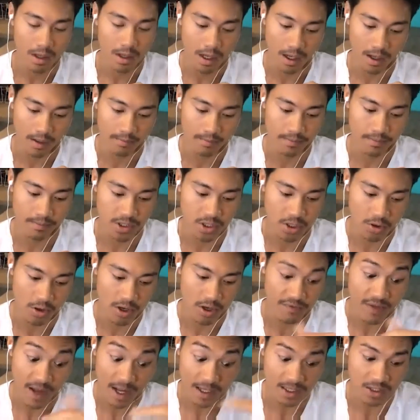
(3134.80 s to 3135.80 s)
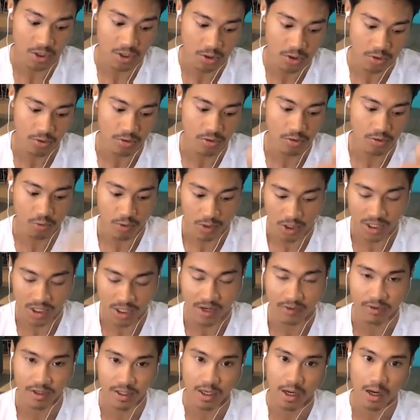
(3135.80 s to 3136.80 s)
Um, so if that's you, we should
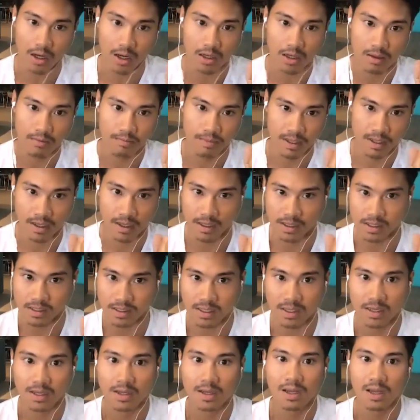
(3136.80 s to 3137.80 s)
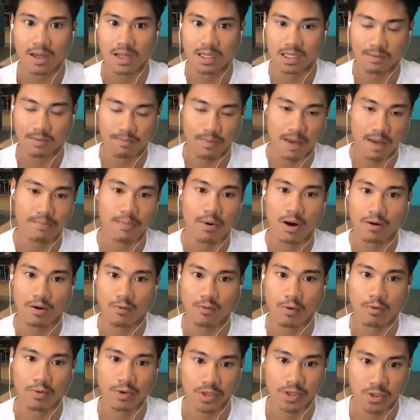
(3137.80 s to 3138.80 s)
definitely talk, because it's a big part
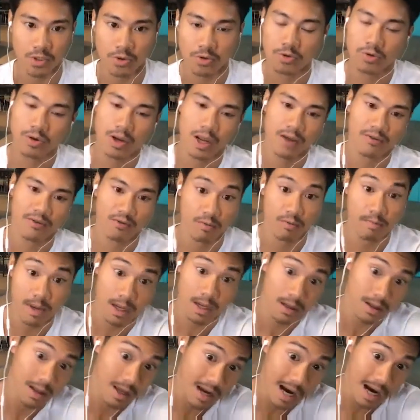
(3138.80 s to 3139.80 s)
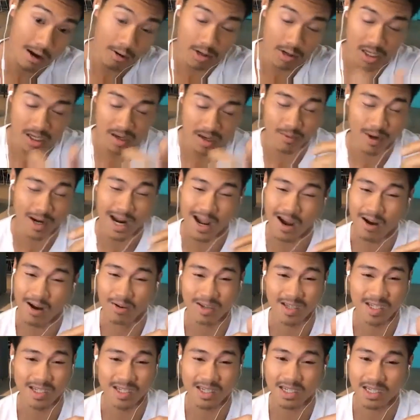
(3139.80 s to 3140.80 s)
of what we do. And for me, like our team right
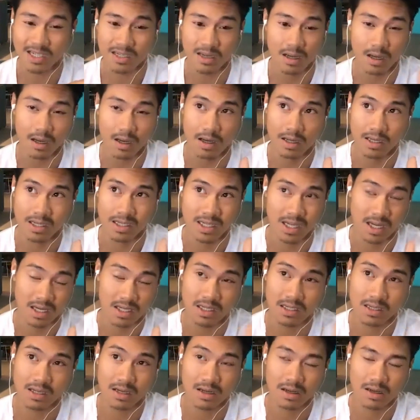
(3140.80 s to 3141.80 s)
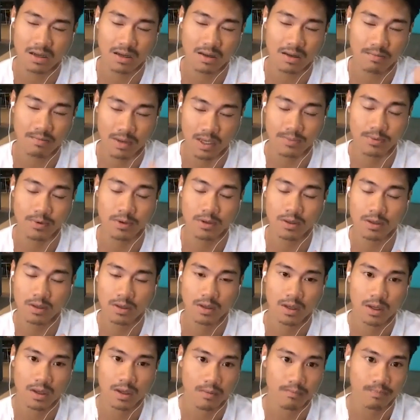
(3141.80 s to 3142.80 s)
now is uh, six people,
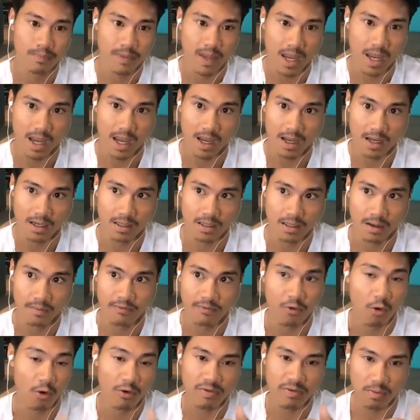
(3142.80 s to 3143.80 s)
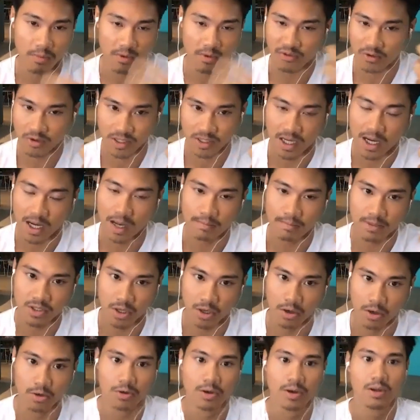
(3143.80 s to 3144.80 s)
and uh, four of them are full-time.
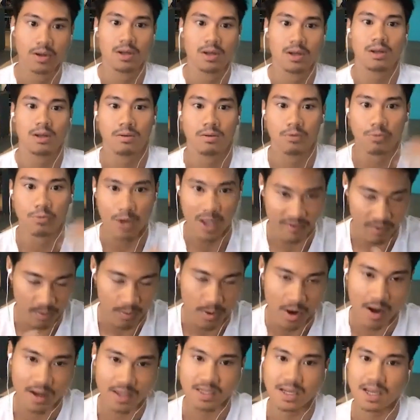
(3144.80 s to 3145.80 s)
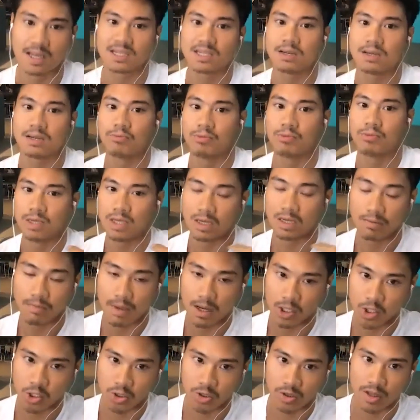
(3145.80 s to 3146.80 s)
So we have a process, and we need to
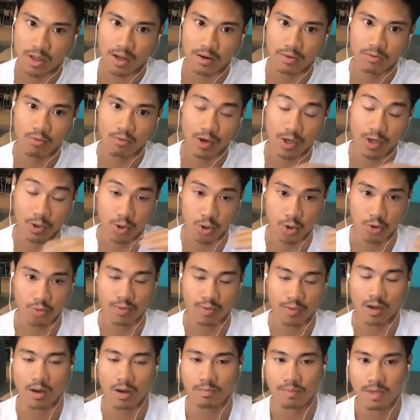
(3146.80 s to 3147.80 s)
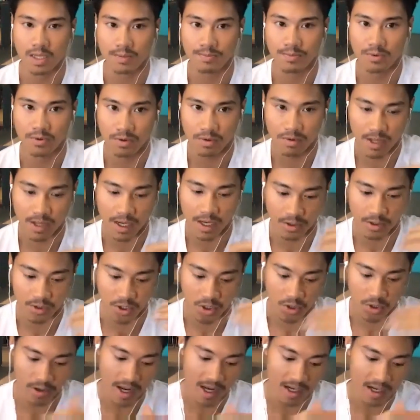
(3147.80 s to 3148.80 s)
make sure that when you do bring on people, that you
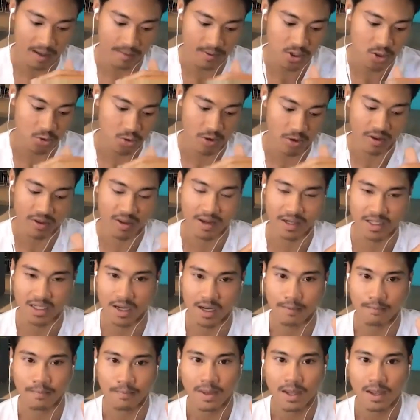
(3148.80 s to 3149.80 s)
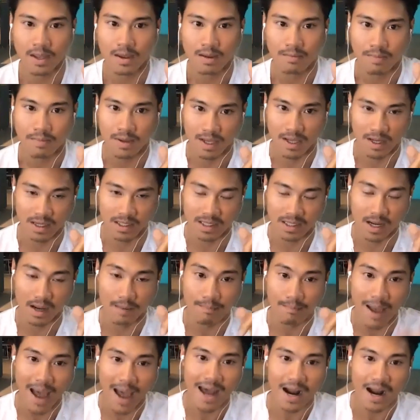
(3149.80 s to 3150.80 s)
don't end up screwing things up, because
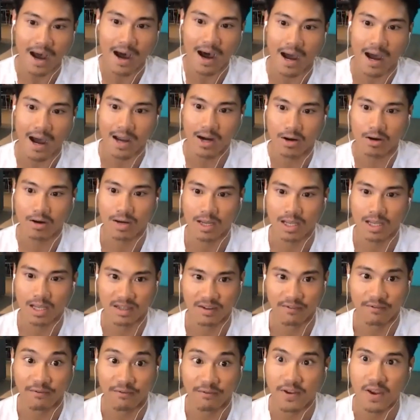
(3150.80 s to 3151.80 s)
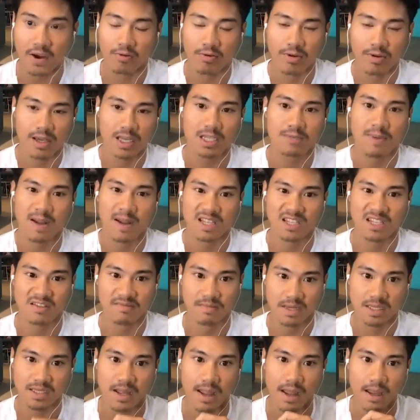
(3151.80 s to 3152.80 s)
a bad hire is a very
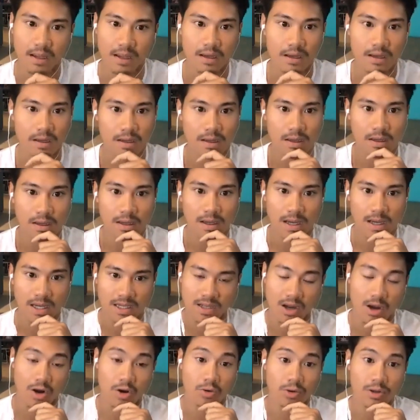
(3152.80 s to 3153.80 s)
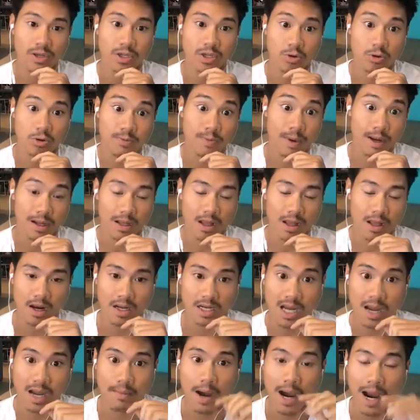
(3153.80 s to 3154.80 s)
expensive mistake. Because not only do you spend a lot
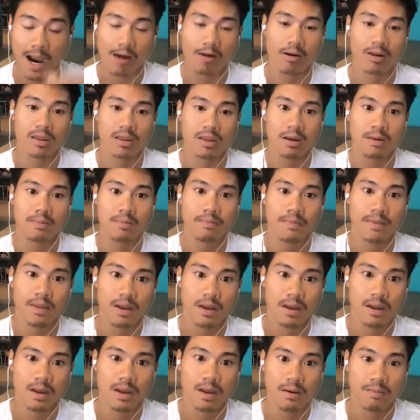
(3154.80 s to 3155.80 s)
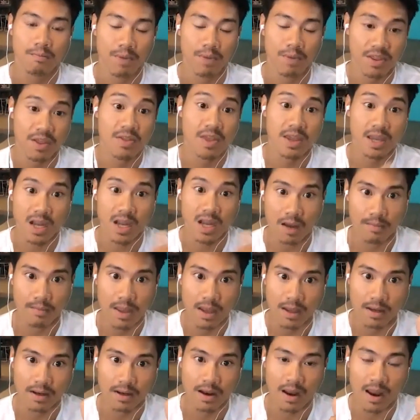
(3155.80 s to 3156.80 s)
of time hiring them, but then they come
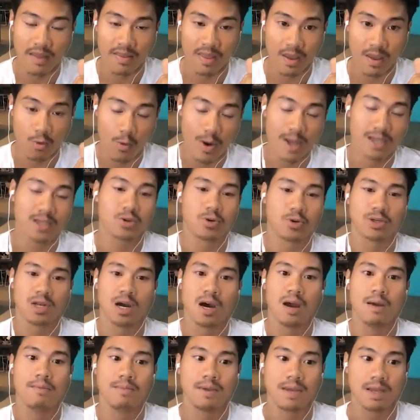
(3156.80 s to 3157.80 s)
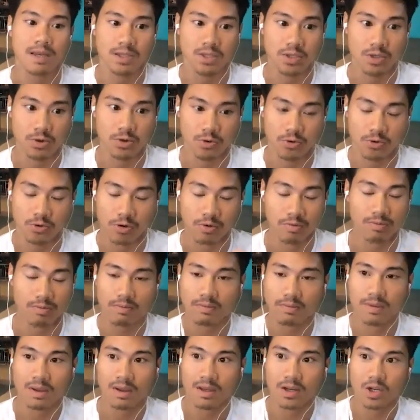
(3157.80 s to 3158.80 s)
in and they waste your time because you're
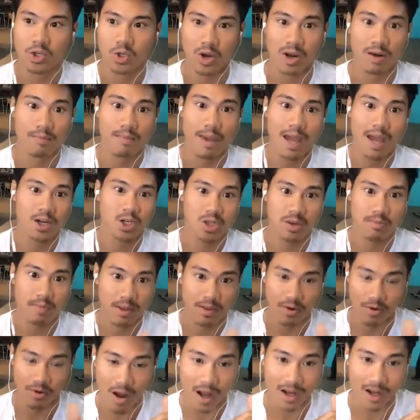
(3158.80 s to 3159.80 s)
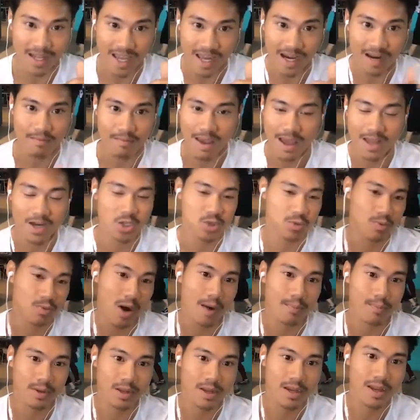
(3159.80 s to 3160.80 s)
trying to manage them and they're not getting managed
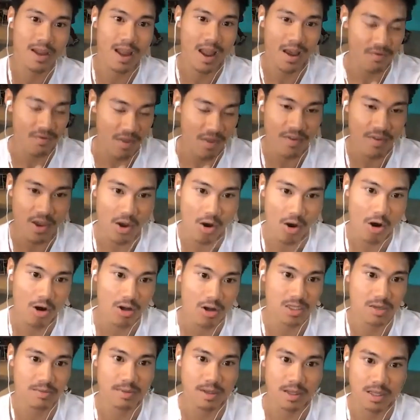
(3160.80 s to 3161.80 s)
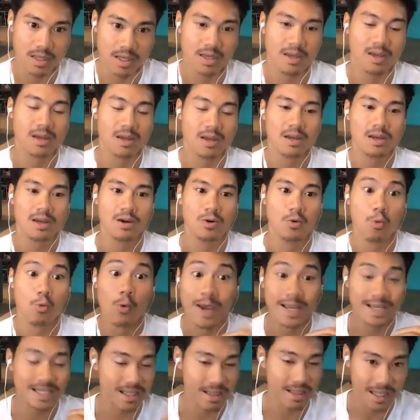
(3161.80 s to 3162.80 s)
properly. And then they ultimately
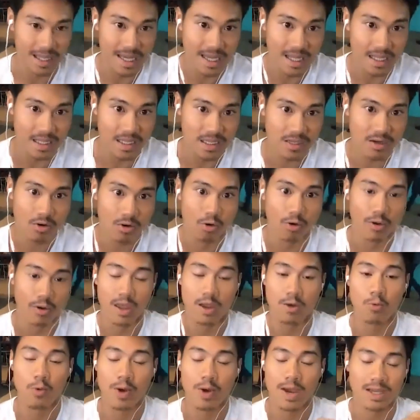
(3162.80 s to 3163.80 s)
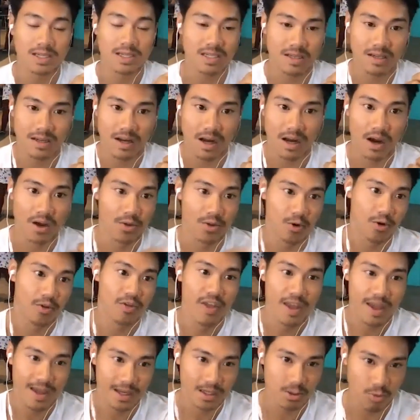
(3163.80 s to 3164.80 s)
waste leads, or they waste other
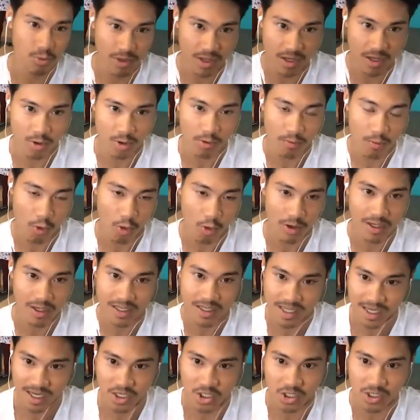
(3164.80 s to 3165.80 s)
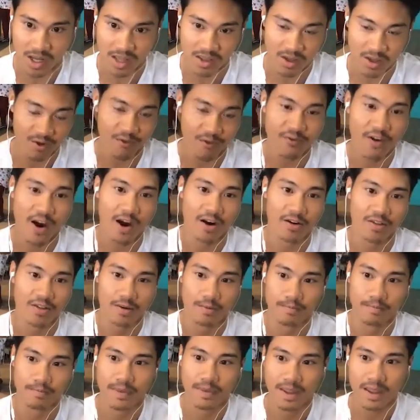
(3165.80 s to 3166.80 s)
things within your organization, and you fire
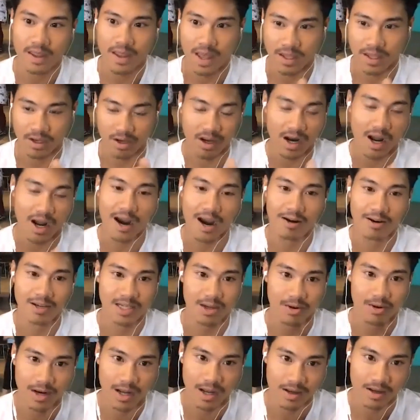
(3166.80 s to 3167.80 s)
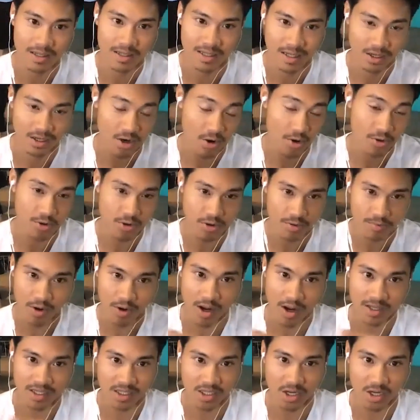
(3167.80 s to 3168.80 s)
them, and you got to hire someone else and go through the
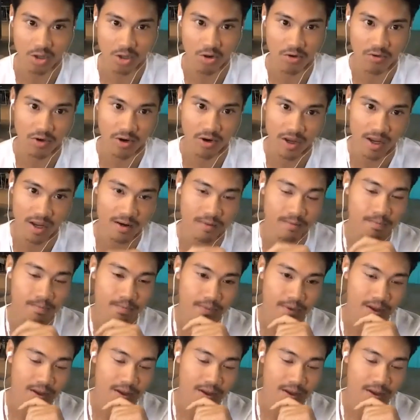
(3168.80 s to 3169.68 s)
process all over again.